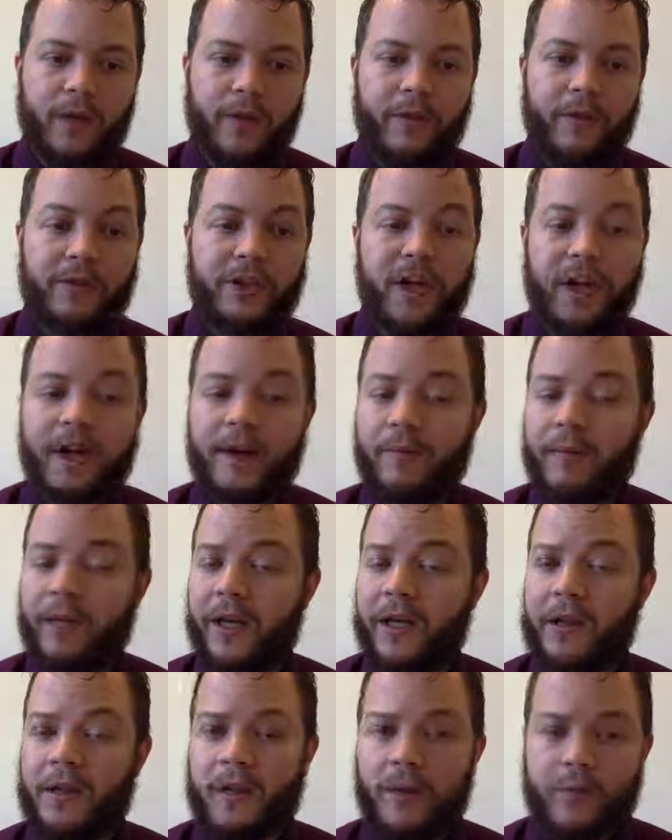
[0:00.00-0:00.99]
There's
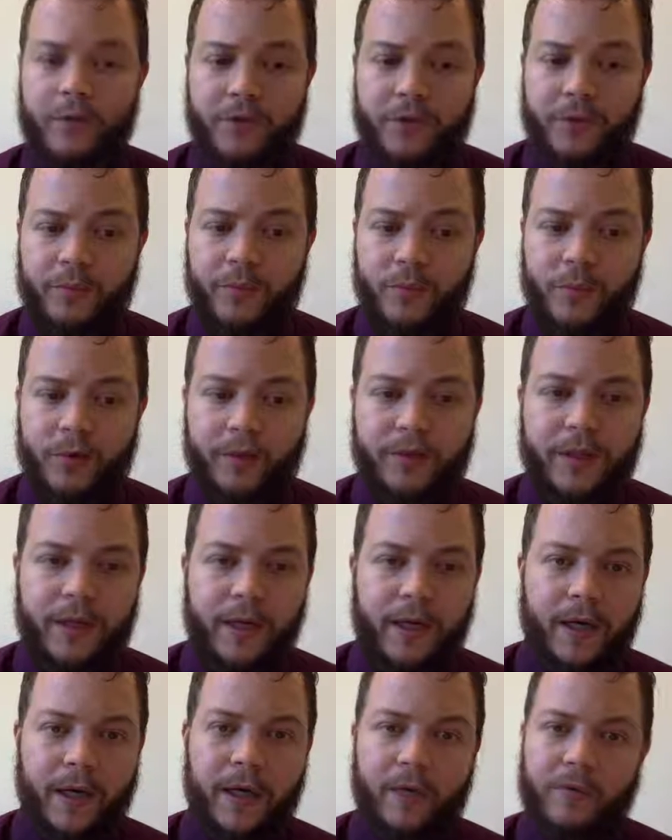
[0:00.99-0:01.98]
complex number support.
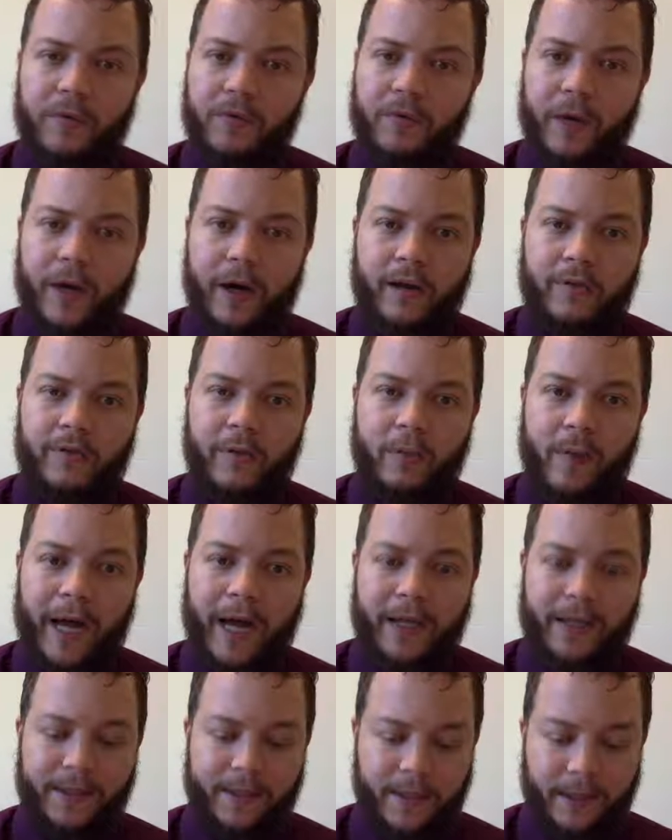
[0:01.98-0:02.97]
It's right off the
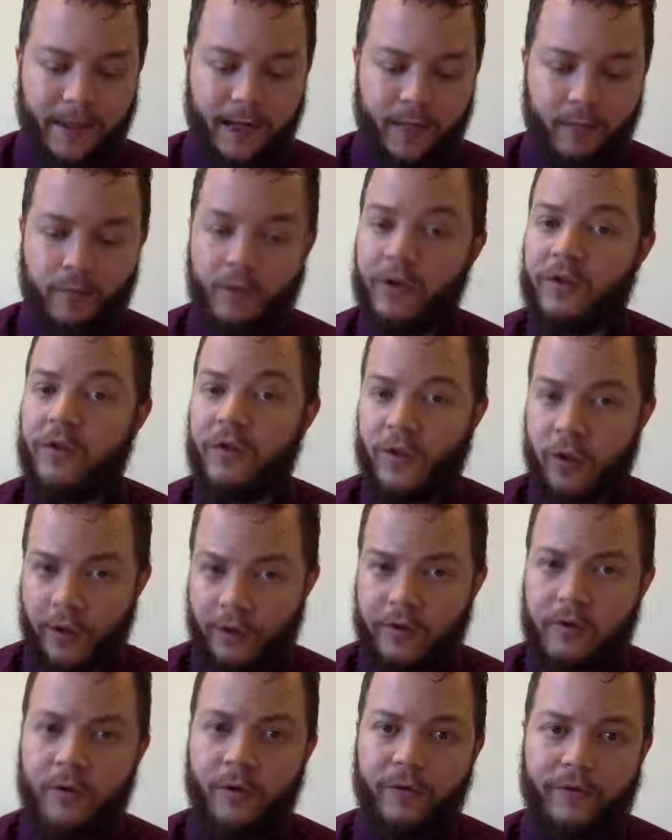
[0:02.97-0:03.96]
bat. This is
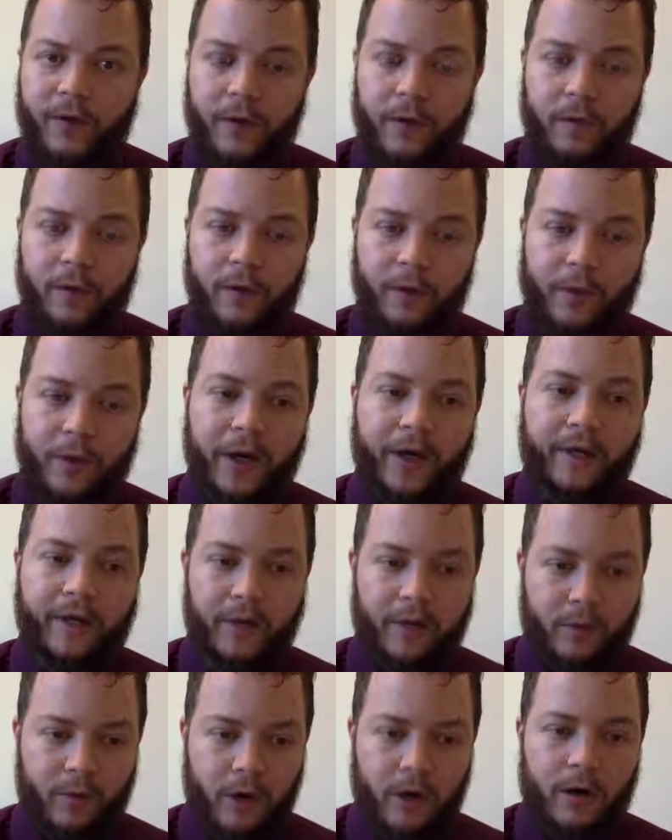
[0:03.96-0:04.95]
also available in
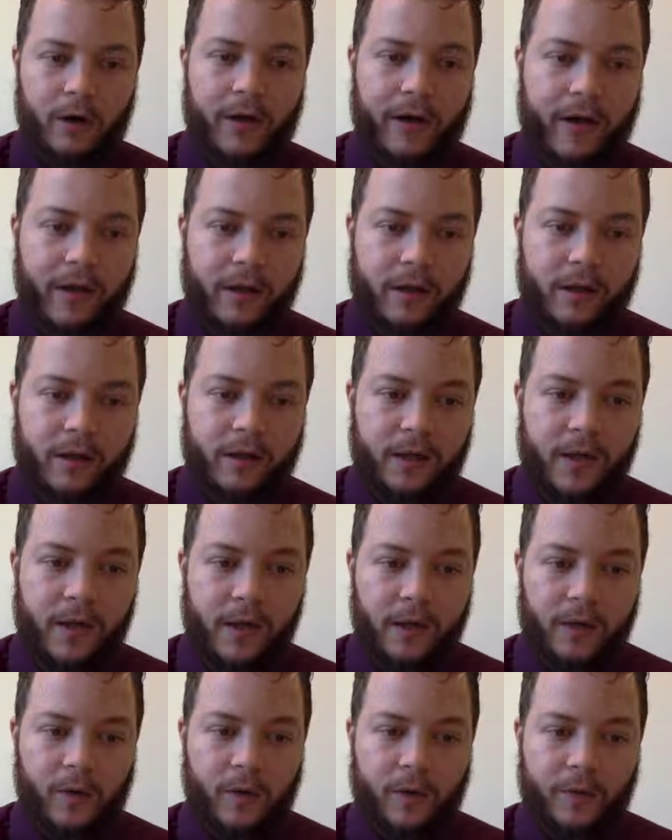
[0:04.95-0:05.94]
Python. R has it.
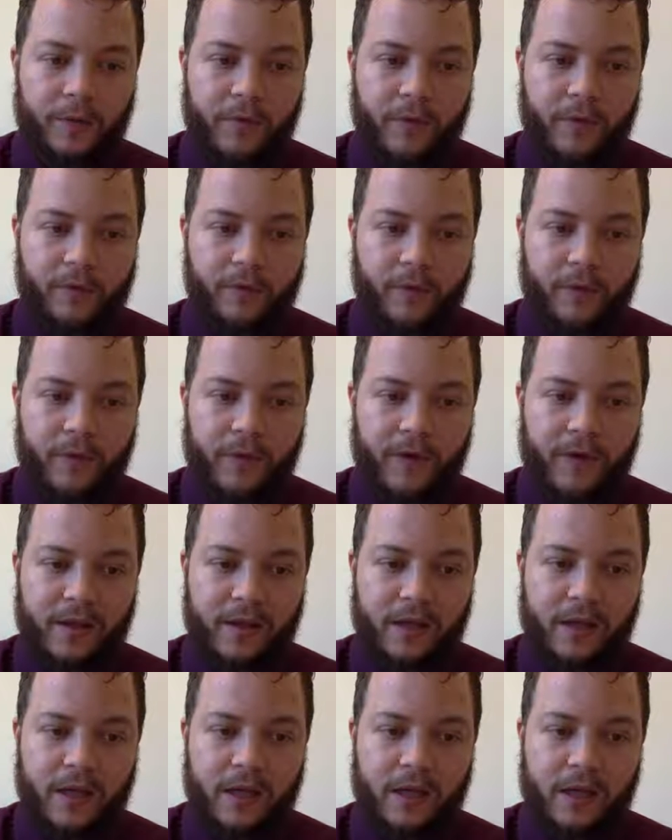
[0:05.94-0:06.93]
So if we said
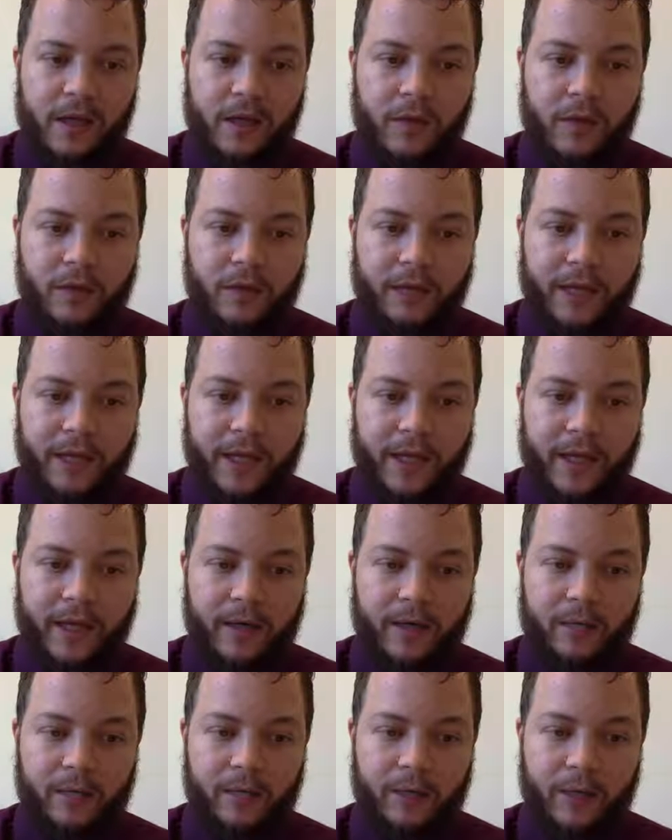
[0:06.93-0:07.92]
z is equal to 10